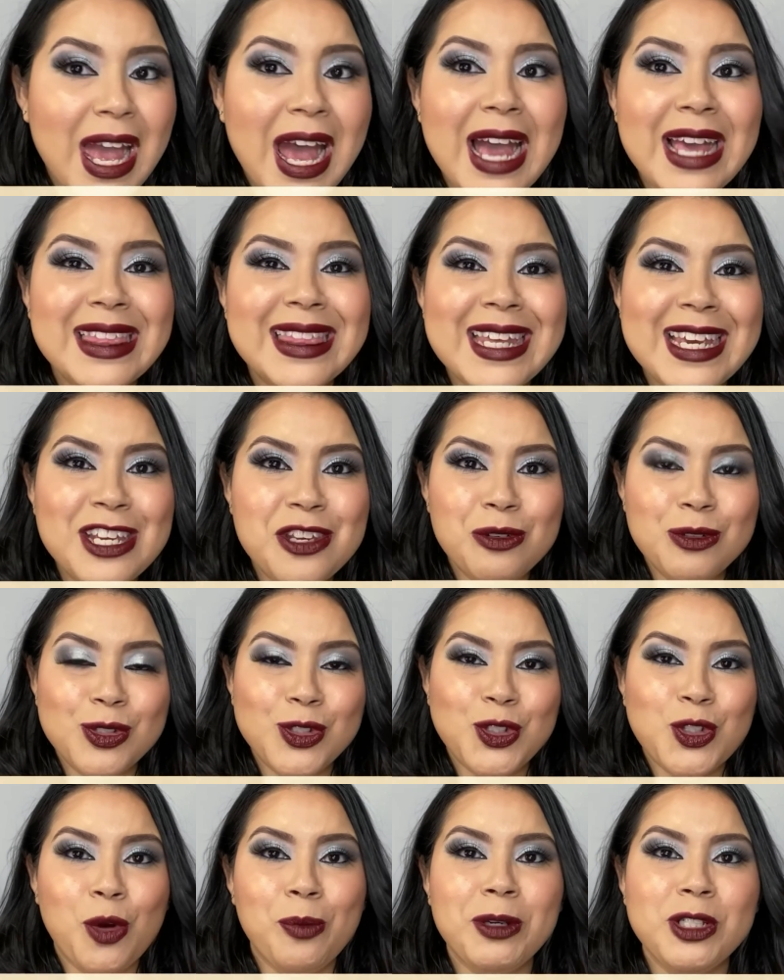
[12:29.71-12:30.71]
I thank you
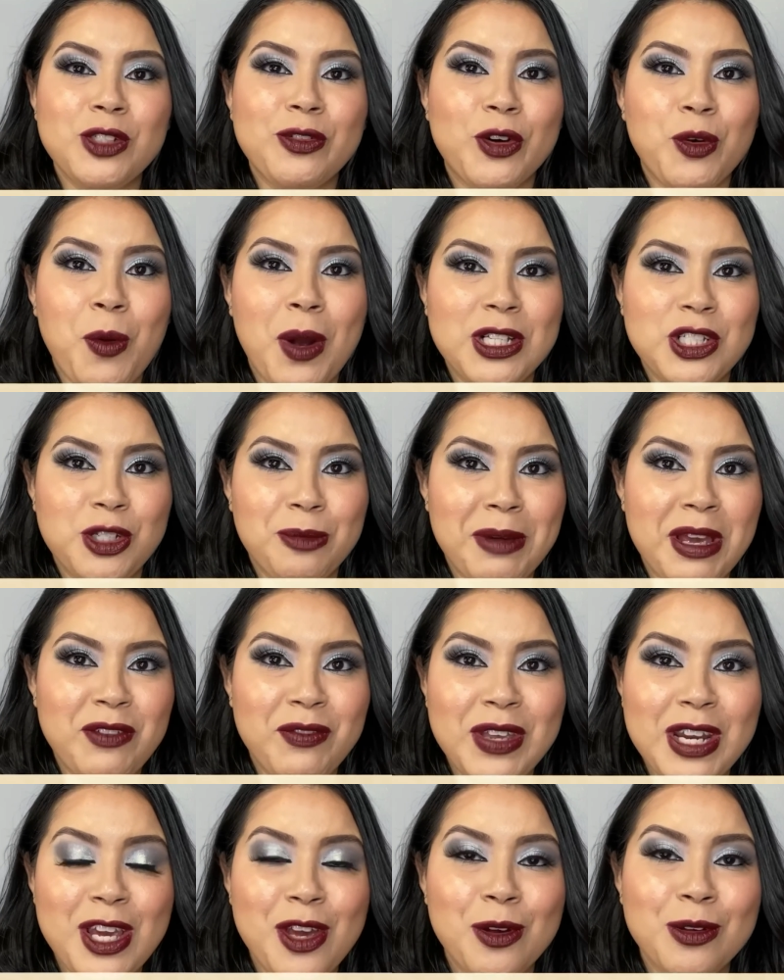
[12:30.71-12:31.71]
so much for watching my
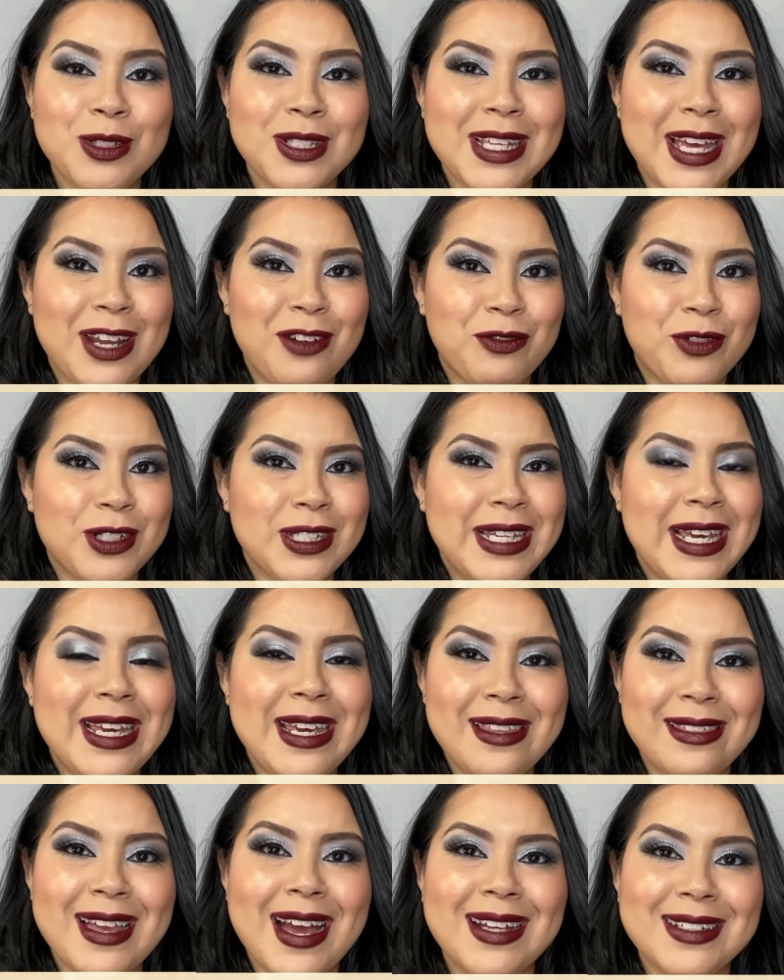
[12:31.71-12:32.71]
videos and for
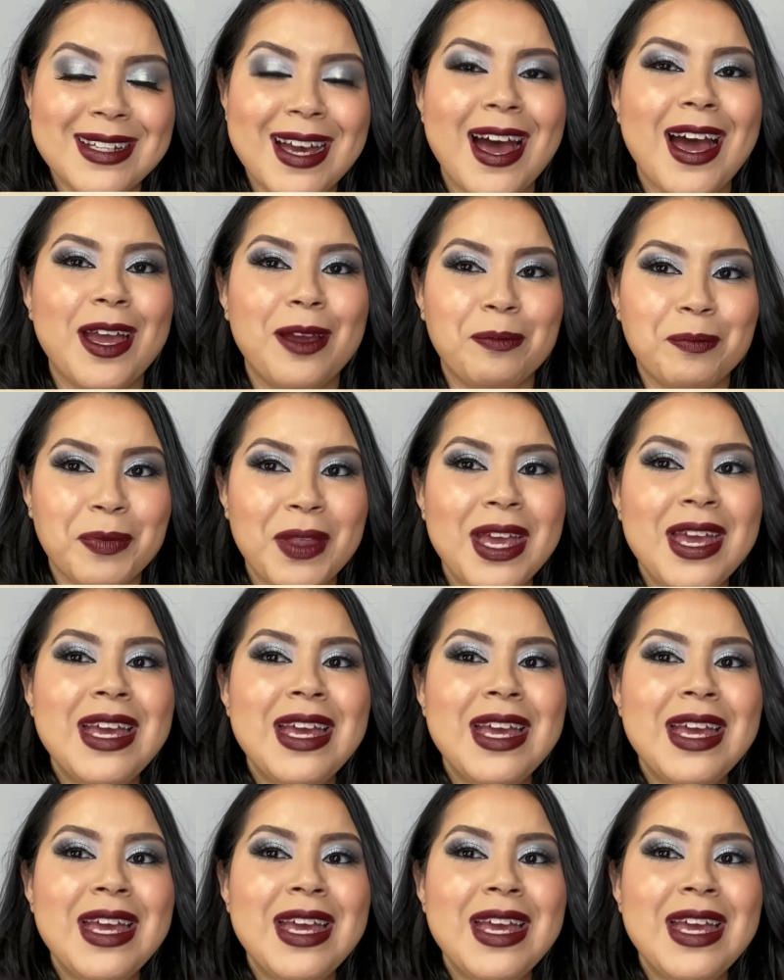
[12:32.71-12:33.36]
taking that time.